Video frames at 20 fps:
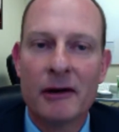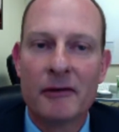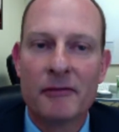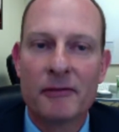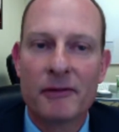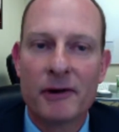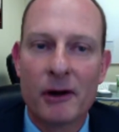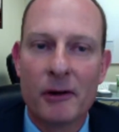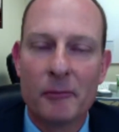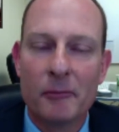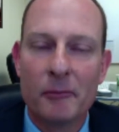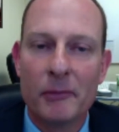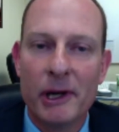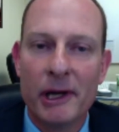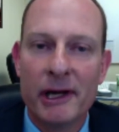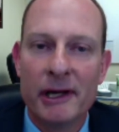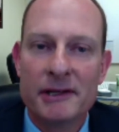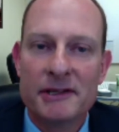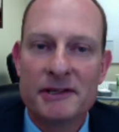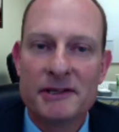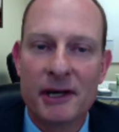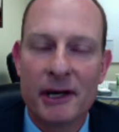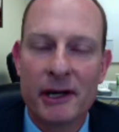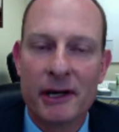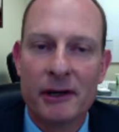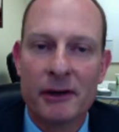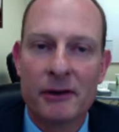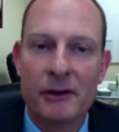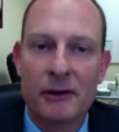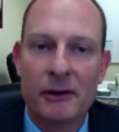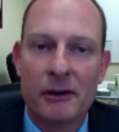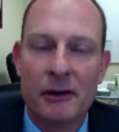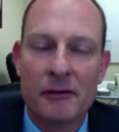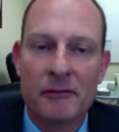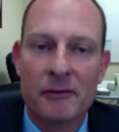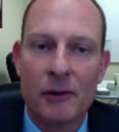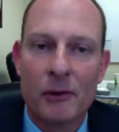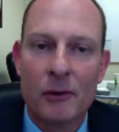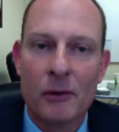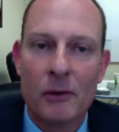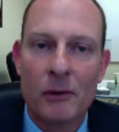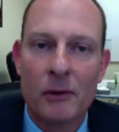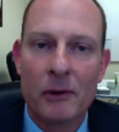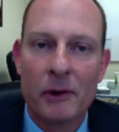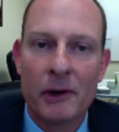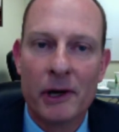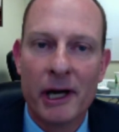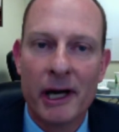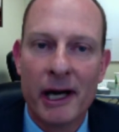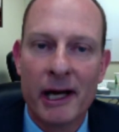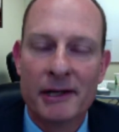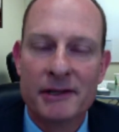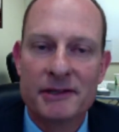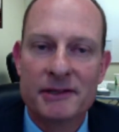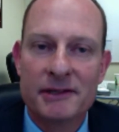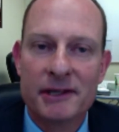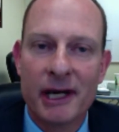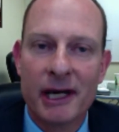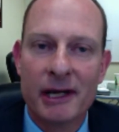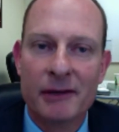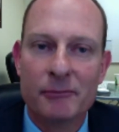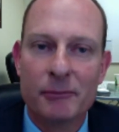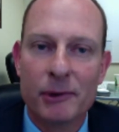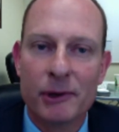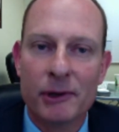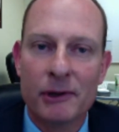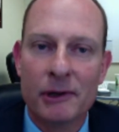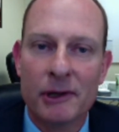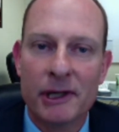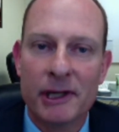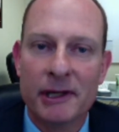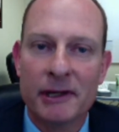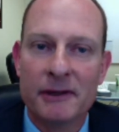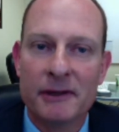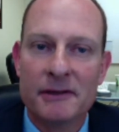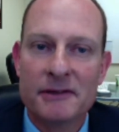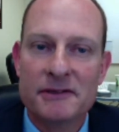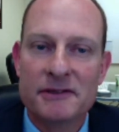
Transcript: from a ton of ore at, at Berlin.